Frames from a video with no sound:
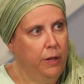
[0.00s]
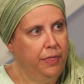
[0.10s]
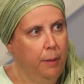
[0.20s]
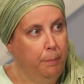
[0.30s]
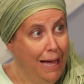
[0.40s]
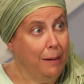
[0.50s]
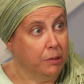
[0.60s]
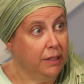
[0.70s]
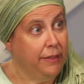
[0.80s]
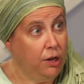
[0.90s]
with a
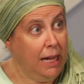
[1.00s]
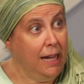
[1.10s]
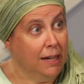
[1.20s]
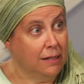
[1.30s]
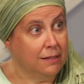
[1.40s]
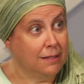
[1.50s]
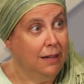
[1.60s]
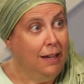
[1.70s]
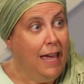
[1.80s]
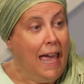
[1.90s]
Bible in their hands.
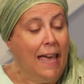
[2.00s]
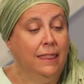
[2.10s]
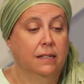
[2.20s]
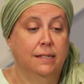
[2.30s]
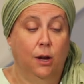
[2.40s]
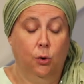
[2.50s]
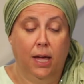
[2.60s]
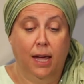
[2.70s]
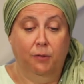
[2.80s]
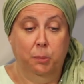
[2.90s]
And they'll say,
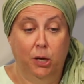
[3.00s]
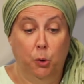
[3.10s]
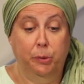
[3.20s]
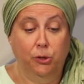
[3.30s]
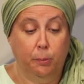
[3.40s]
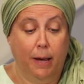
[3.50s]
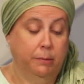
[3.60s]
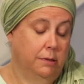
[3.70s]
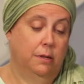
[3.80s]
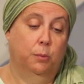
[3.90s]
okay, everybody open your
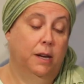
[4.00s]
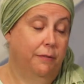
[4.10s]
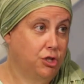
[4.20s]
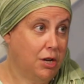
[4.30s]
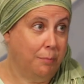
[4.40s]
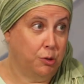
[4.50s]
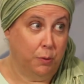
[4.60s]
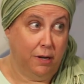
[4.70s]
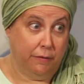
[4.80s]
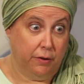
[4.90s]
Bible to whatever chapter,
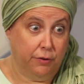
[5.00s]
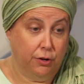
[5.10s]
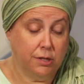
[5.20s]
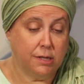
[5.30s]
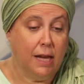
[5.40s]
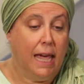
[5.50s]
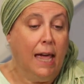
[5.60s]
whatever verse.